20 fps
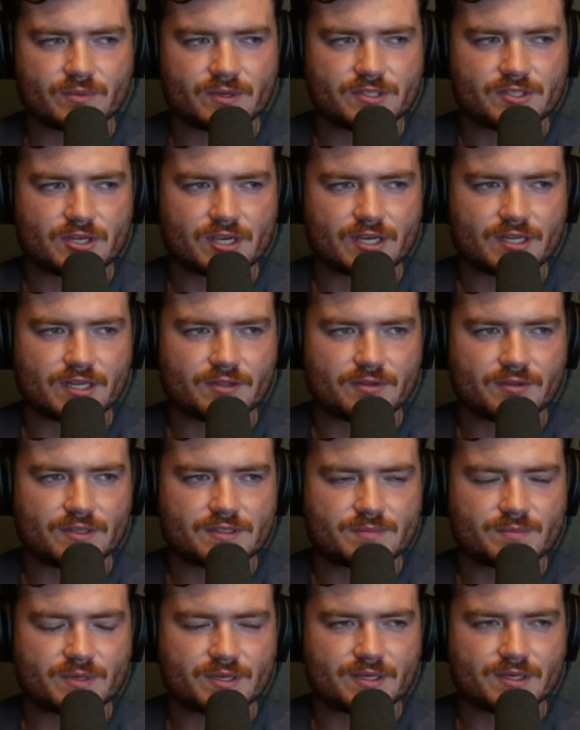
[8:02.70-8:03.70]
tried to do
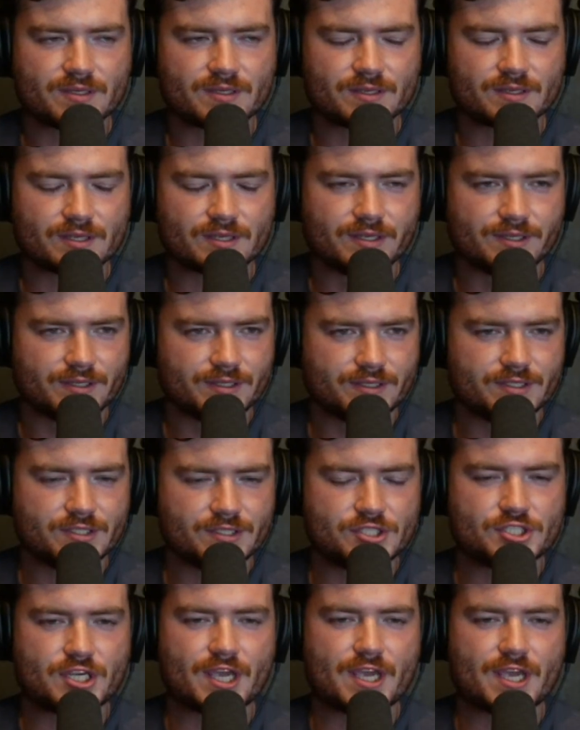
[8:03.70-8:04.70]
this big
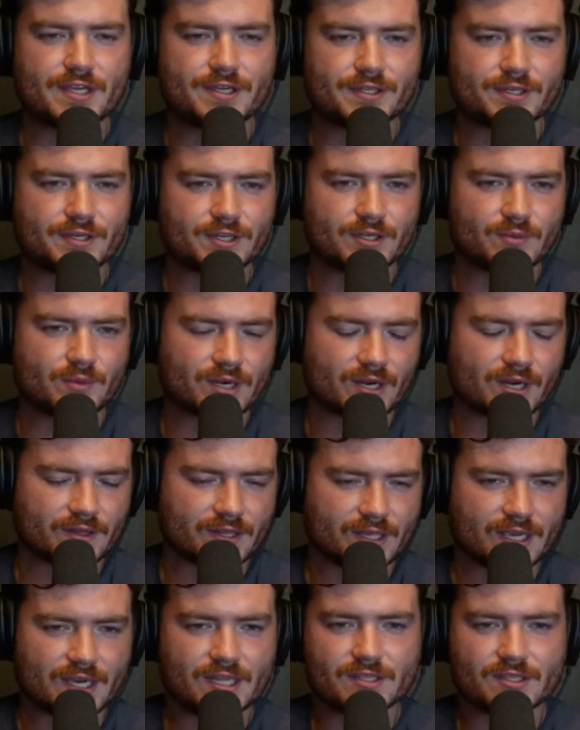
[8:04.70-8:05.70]
J hook, went on
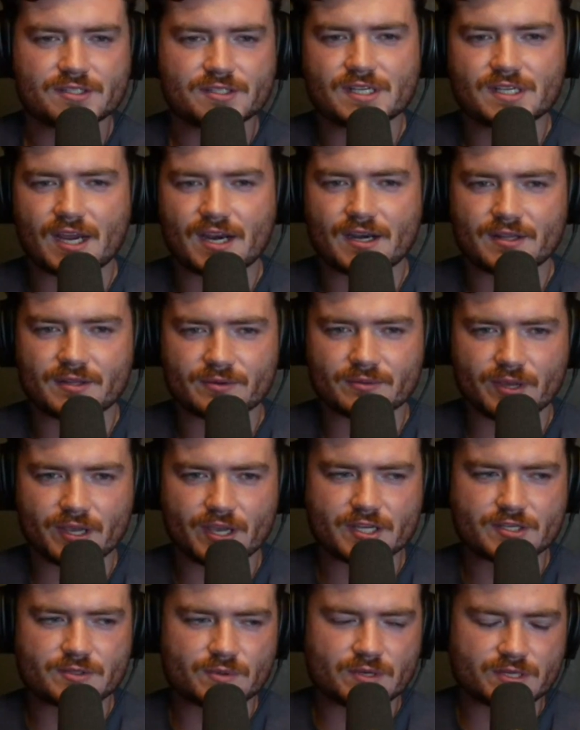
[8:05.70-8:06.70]
the other side of the
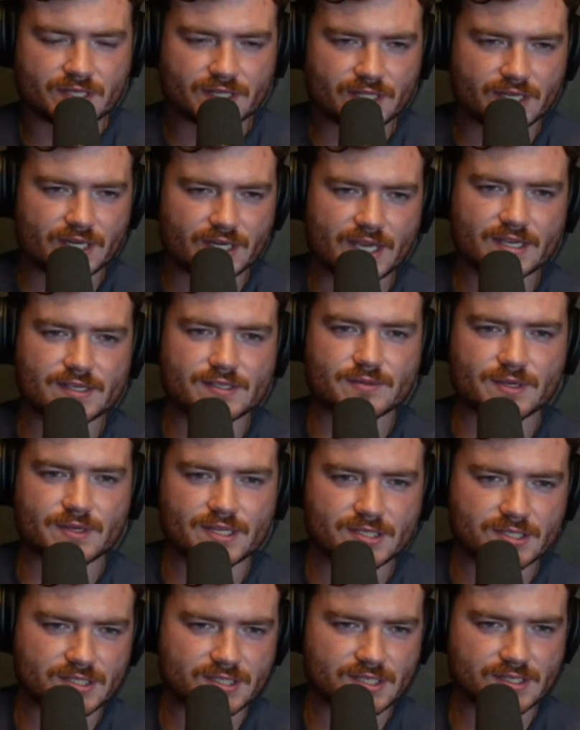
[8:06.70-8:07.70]
ridge, went to the next
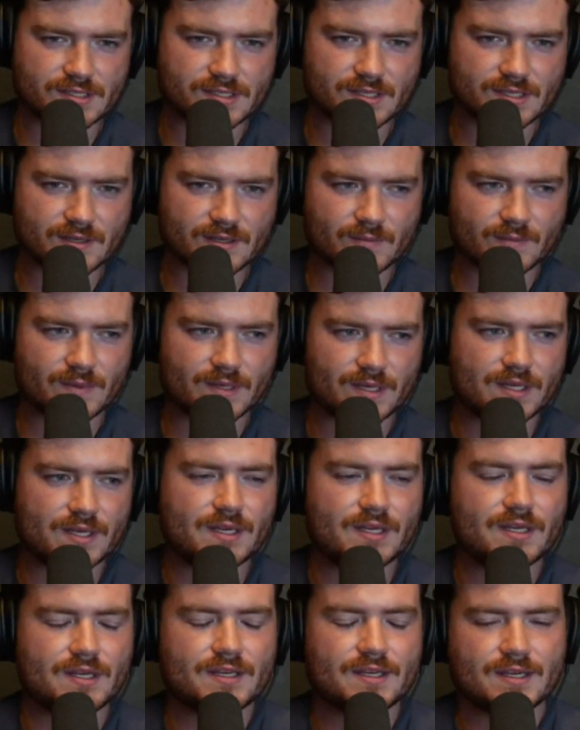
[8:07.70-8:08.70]
ridge system,
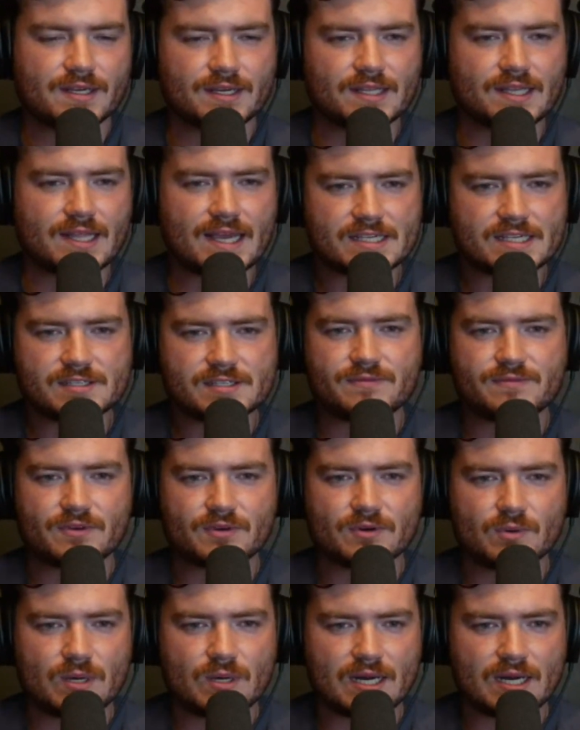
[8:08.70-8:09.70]
glassed
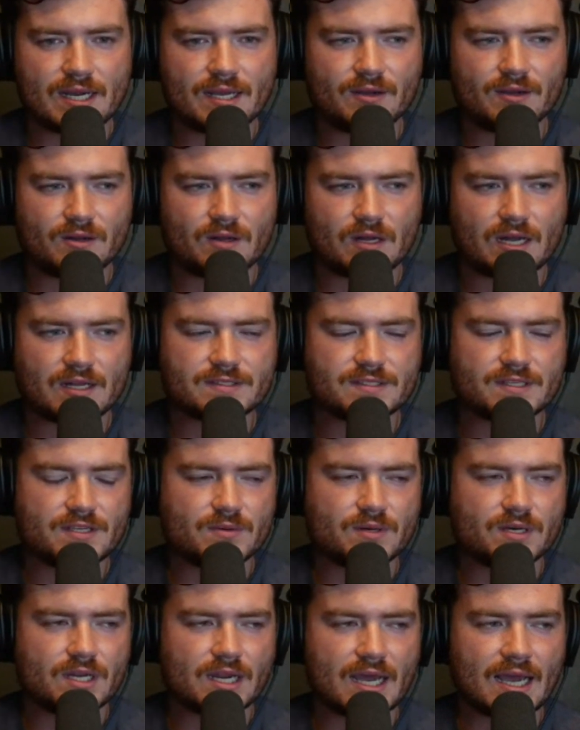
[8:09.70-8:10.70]
for a while. I'll tell you
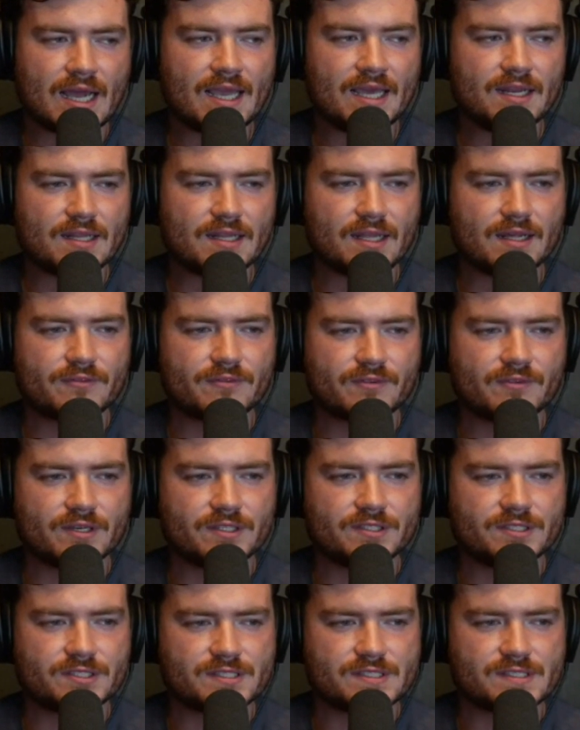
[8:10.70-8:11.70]
what, I had a lot of
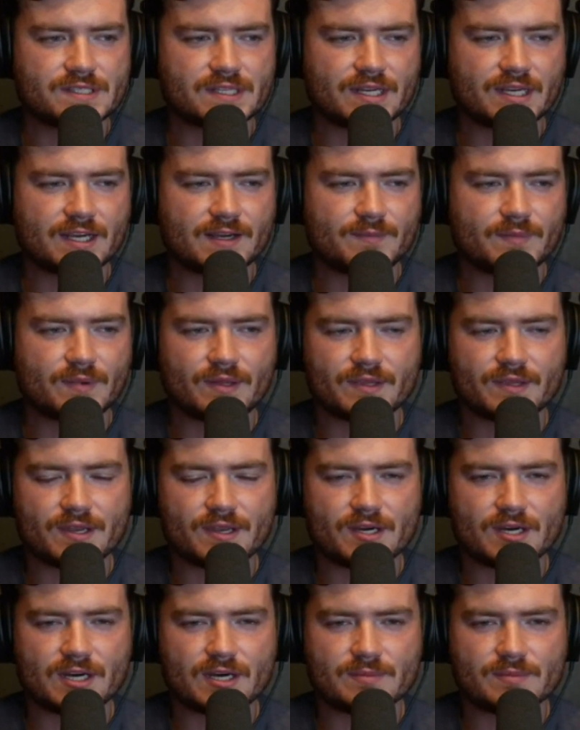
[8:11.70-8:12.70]
fun just sitting up on the
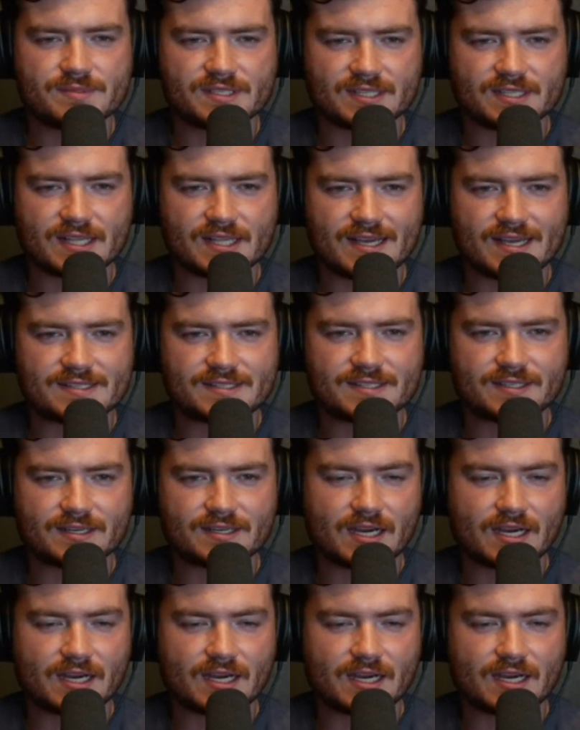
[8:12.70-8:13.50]
knobs and glassing.